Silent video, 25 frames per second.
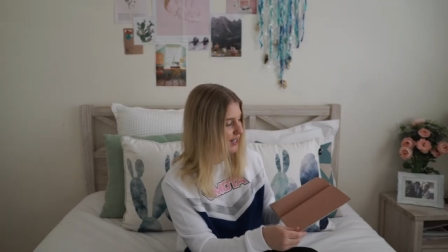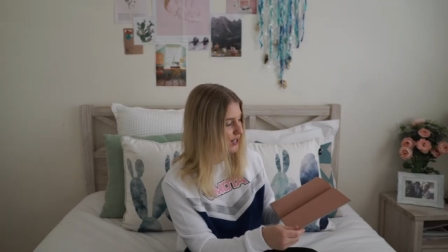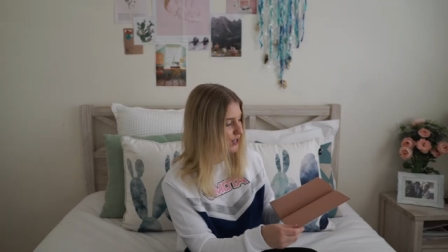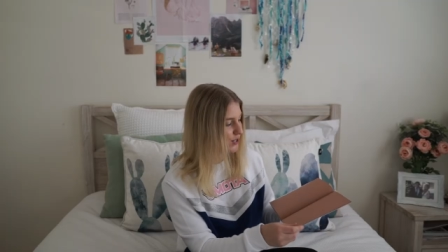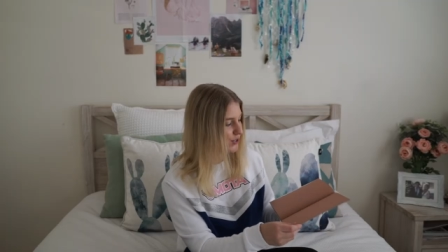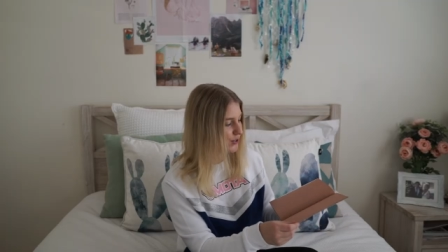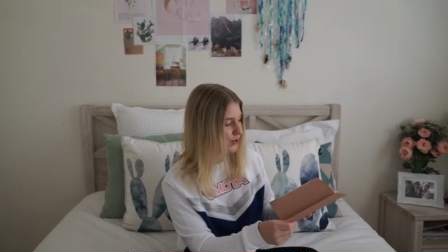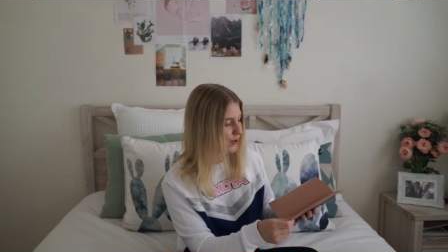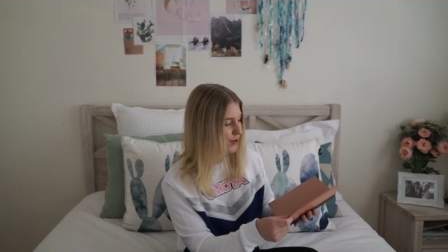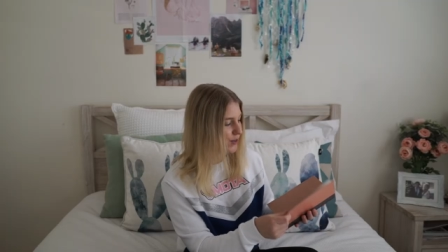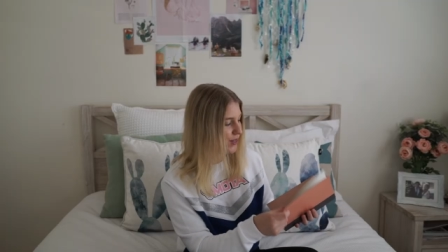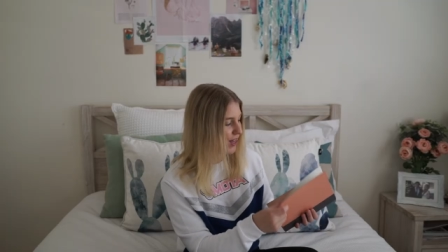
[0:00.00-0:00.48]

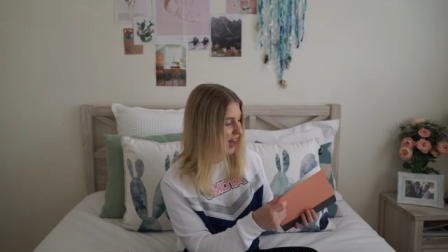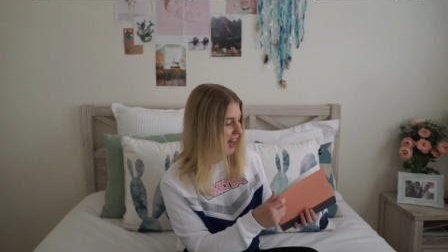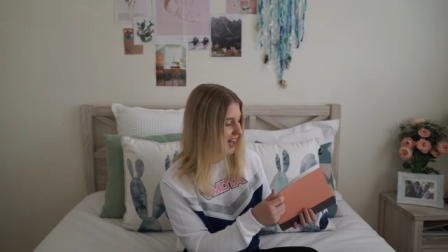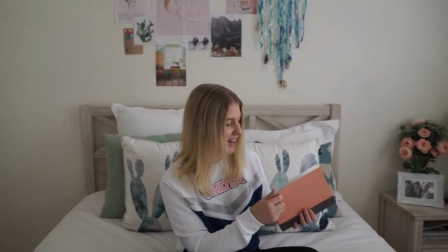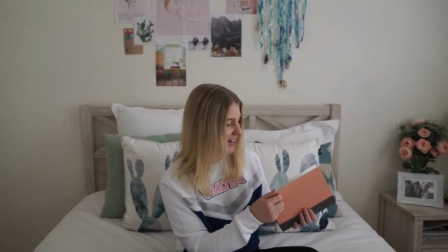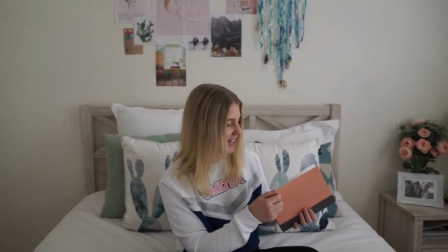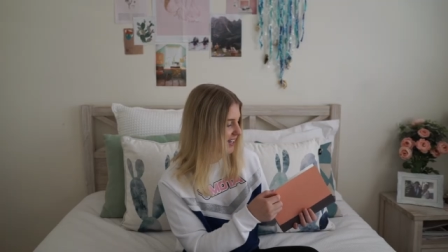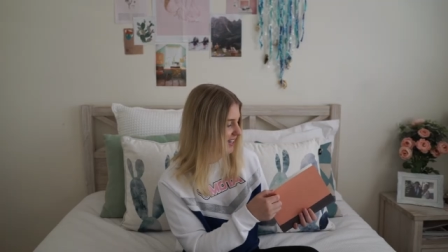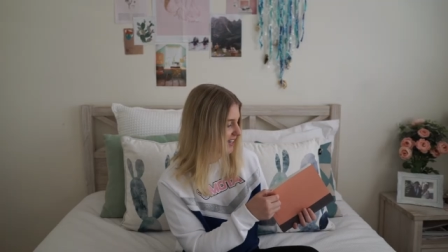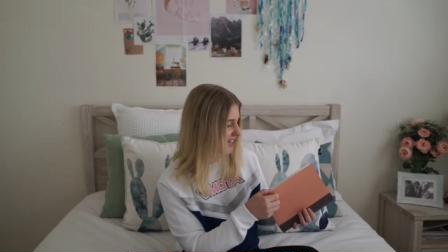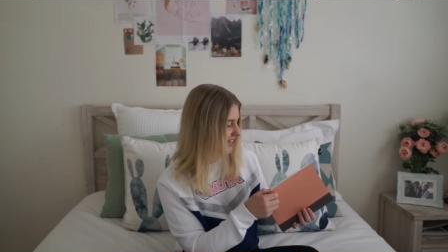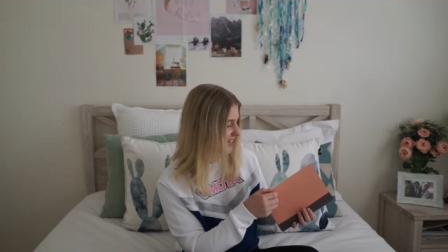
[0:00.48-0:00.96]
So
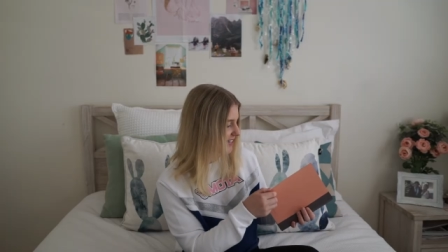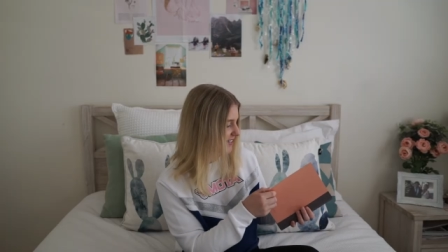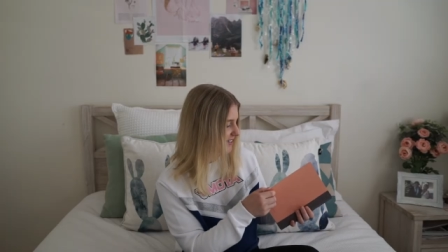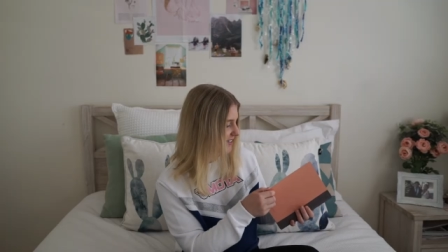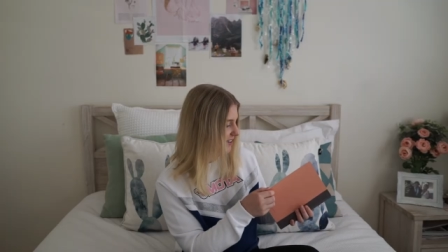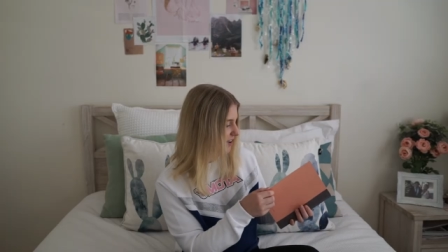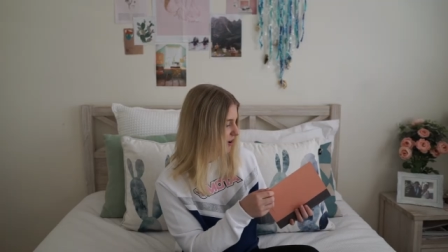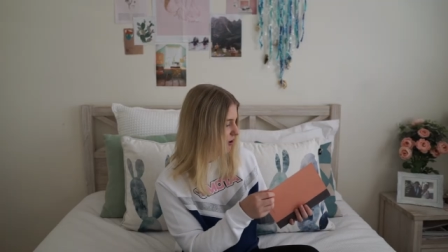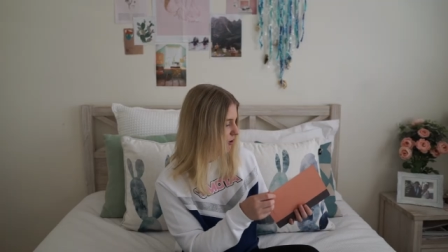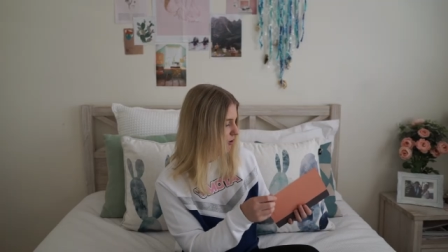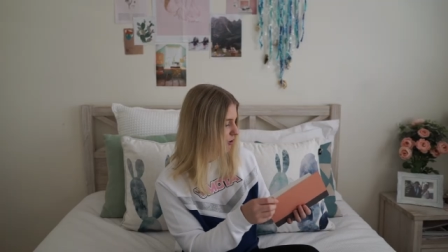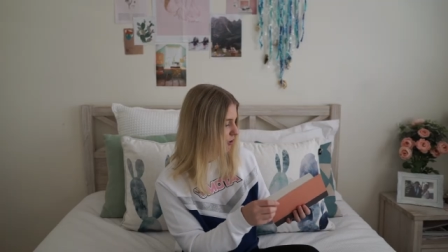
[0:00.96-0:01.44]
that is
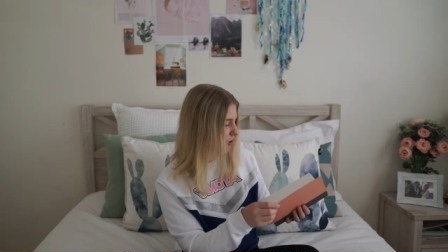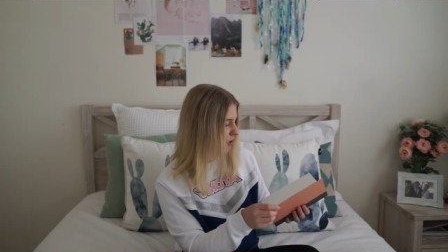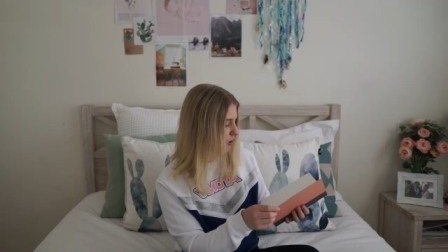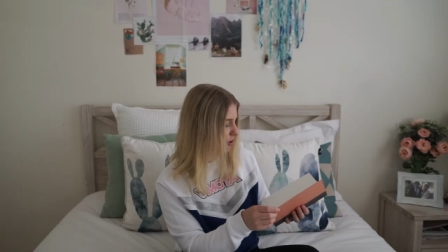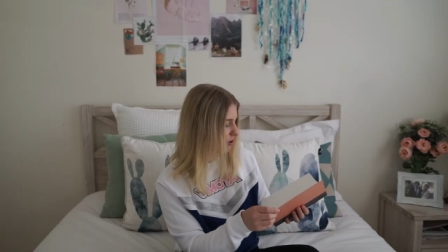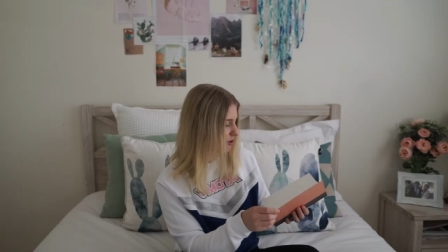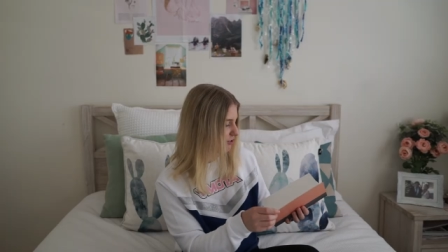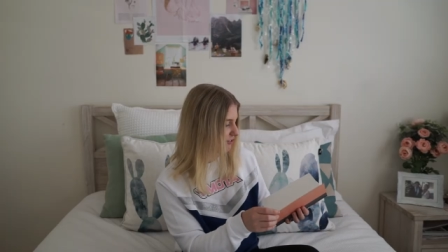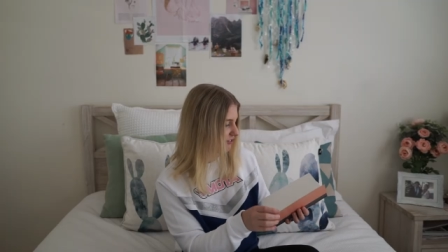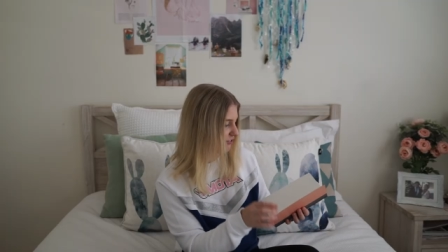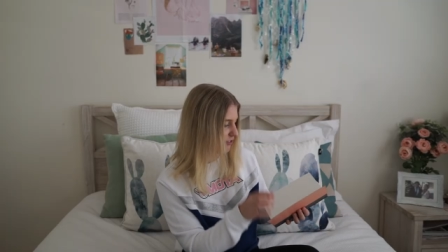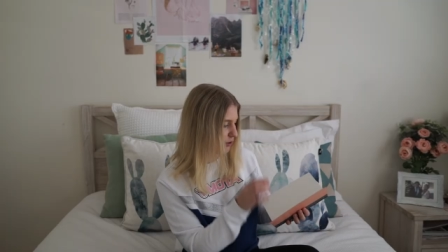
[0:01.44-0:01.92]

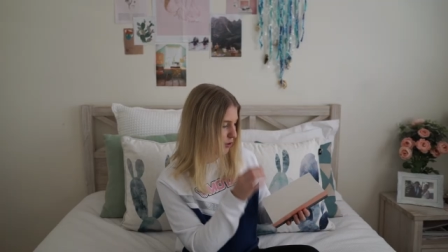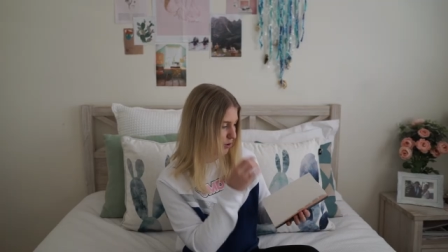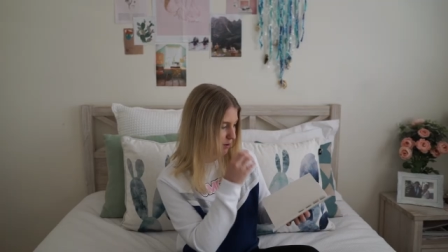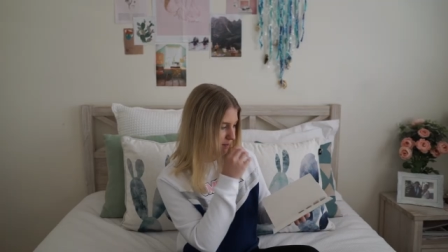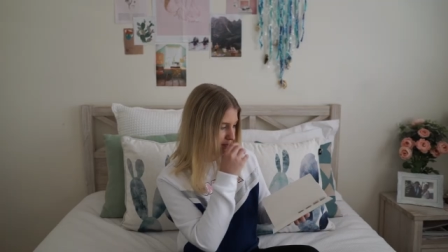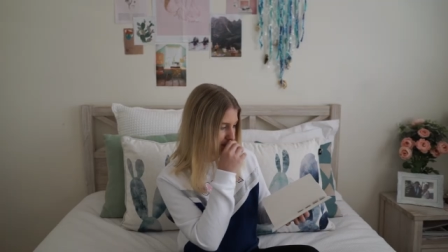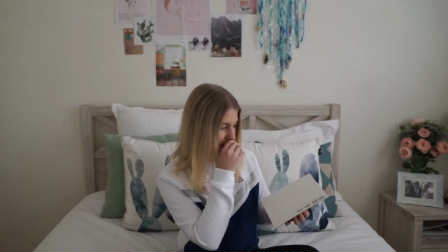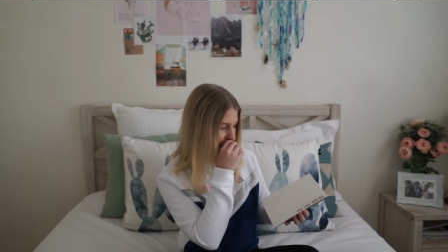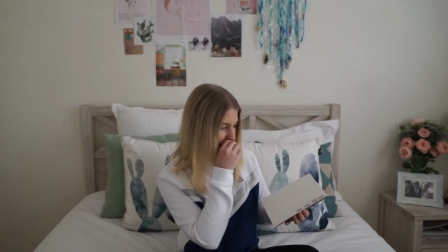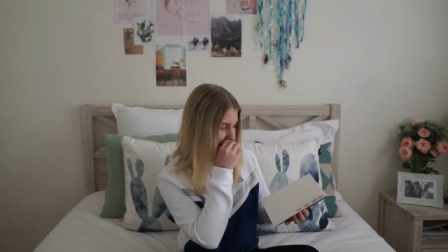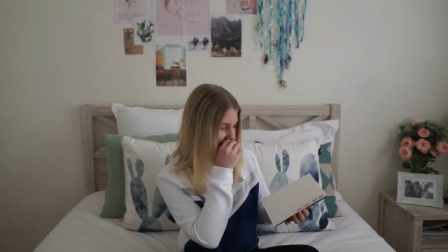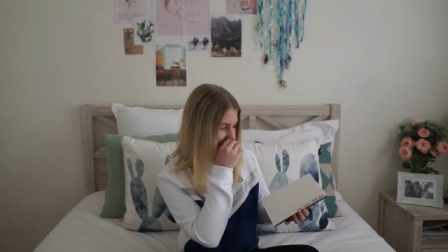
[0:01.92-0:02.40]
all for
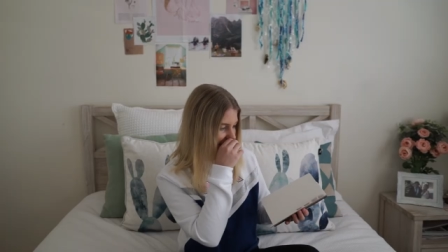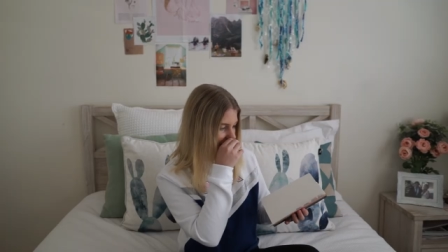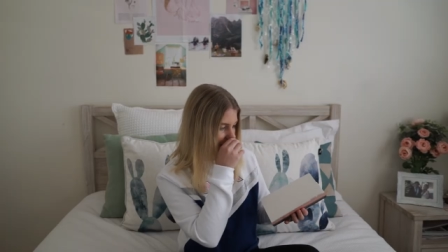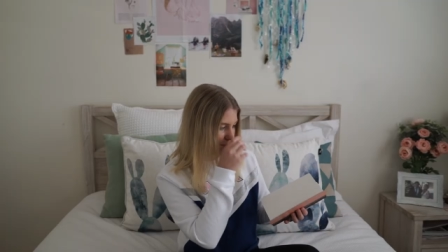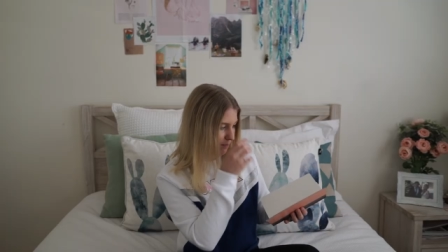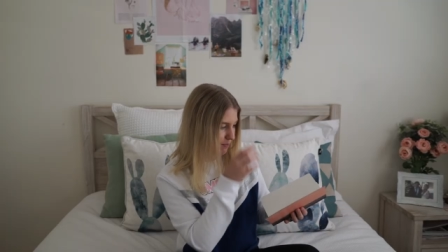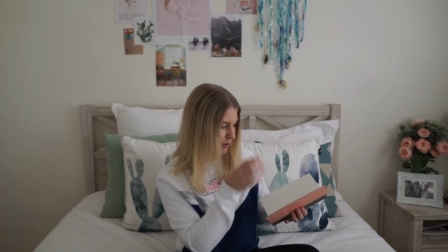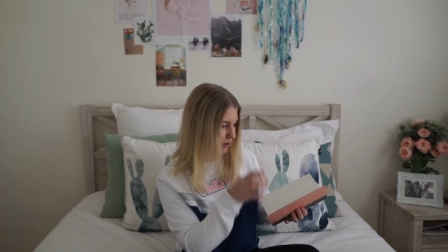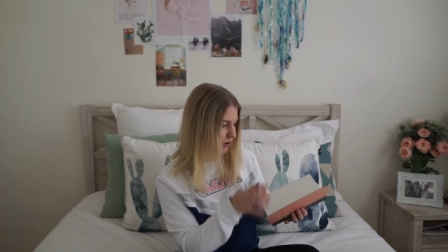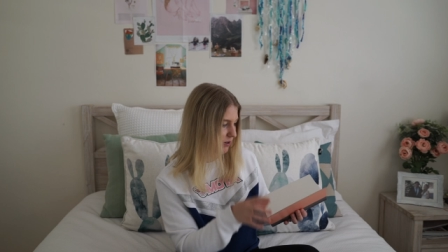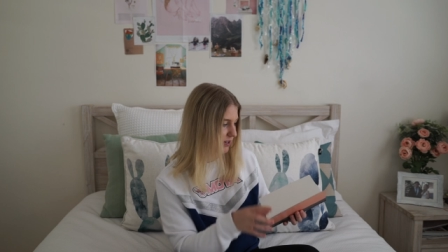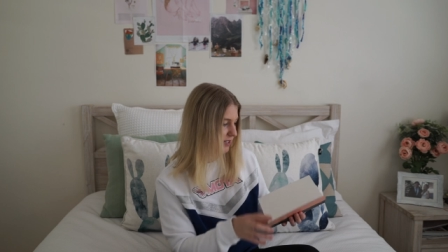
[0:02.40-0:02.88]
my
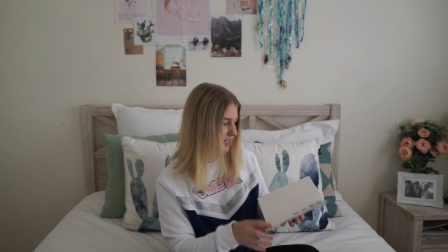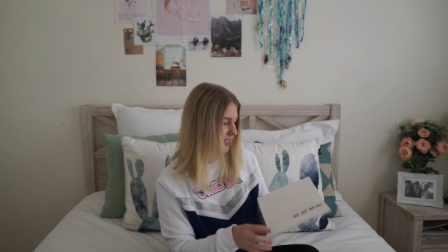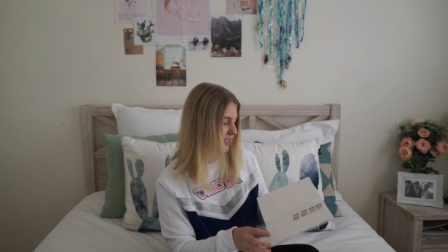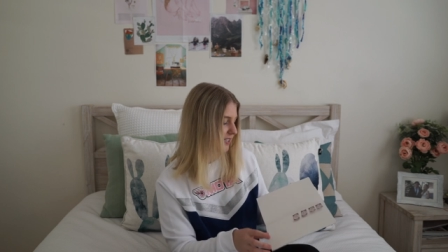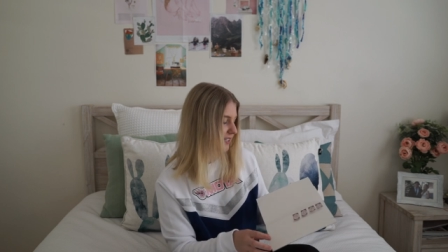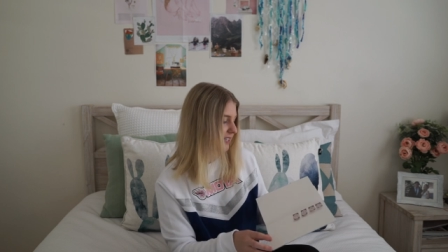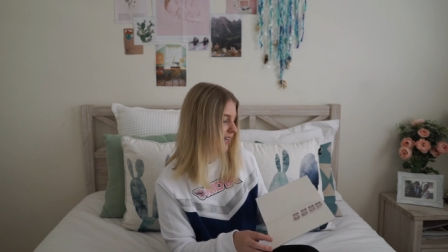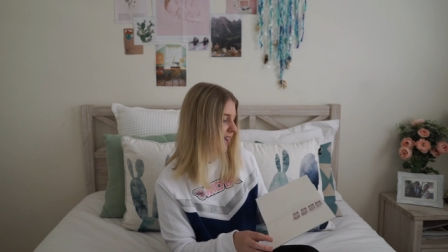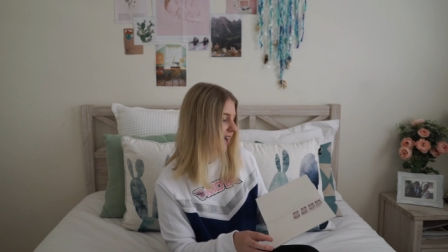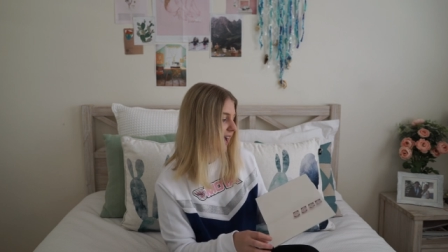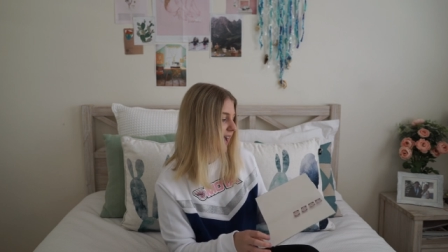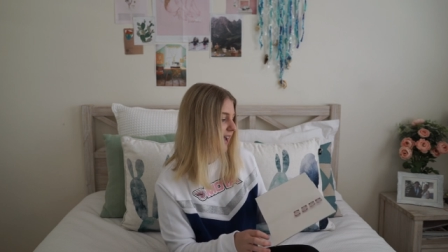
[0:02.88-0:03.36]
book
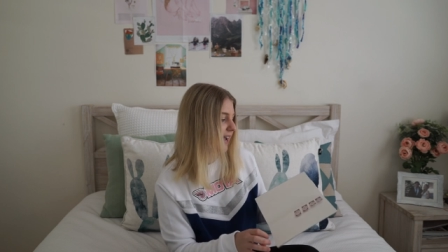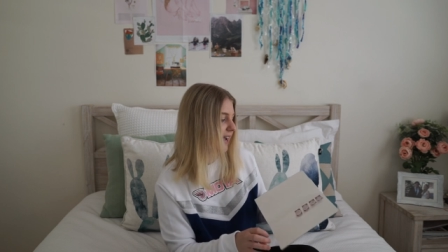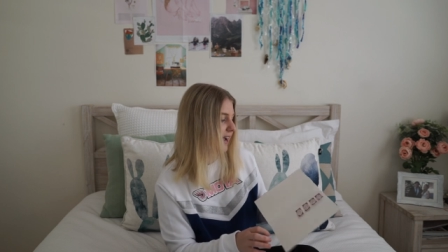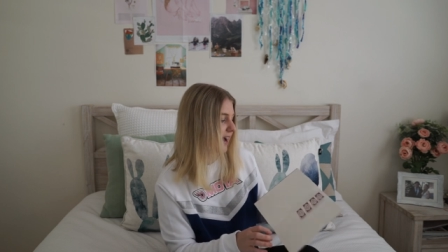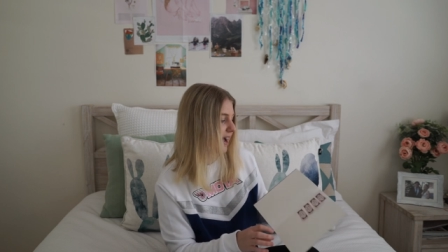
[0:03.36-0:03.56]
today.